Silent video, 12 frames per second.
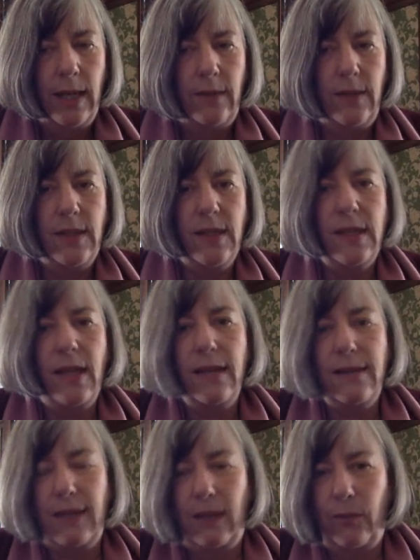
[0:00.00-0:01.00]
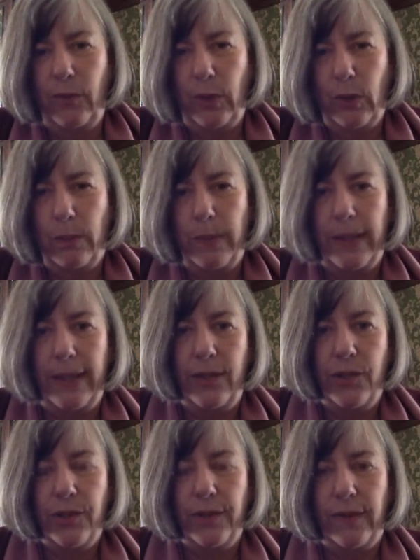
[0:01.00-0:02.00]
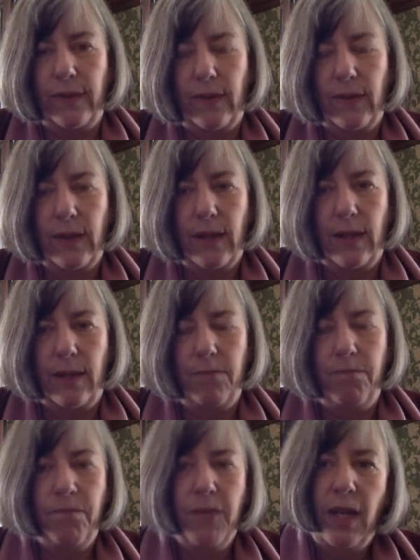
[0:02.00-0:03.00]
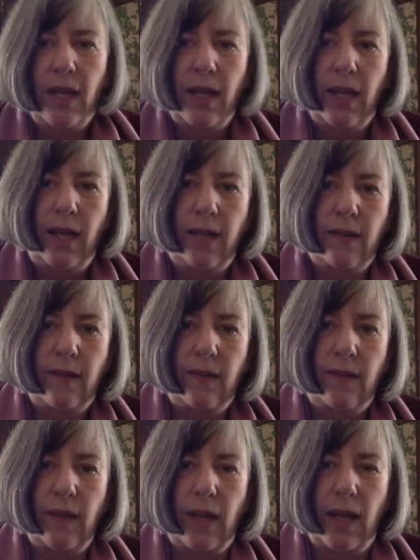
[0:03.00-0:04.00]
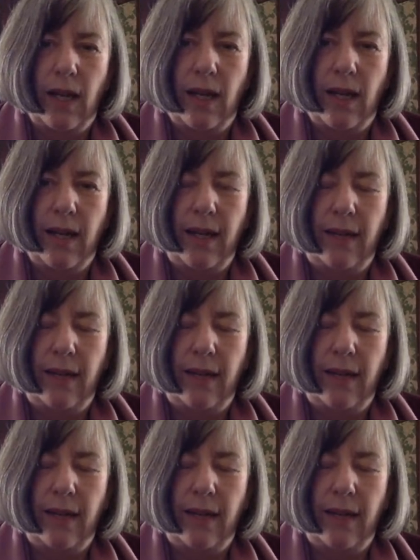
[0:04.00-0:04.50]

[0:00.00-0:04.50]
This is asking for your patience. It's a